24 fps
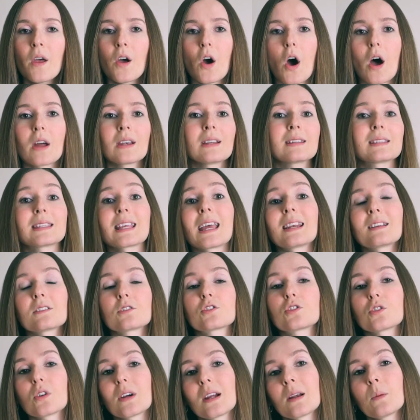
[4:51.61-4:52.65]
Honestly, at a
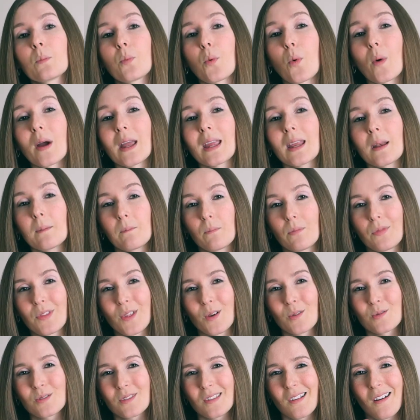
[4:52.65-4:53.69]
certain point,
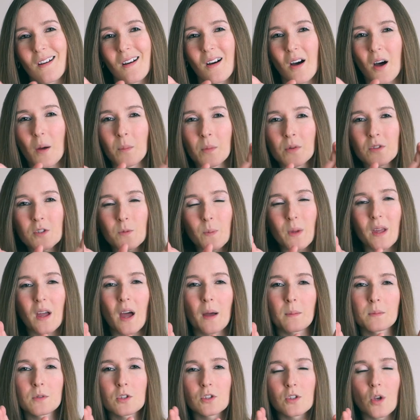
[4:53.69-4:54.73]
those almost
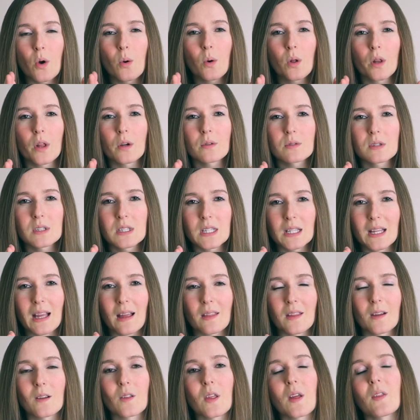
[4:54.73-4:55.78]
become so close
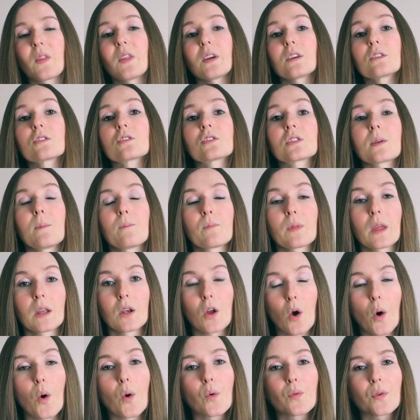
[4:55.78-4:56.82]
together that there's an
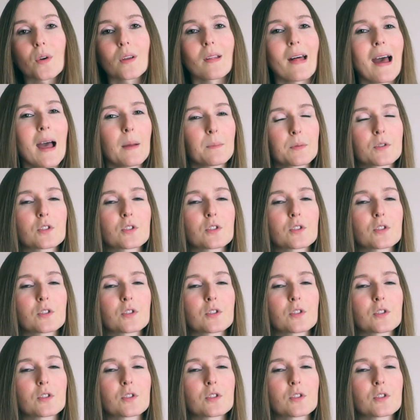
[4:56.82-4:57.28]
overlap,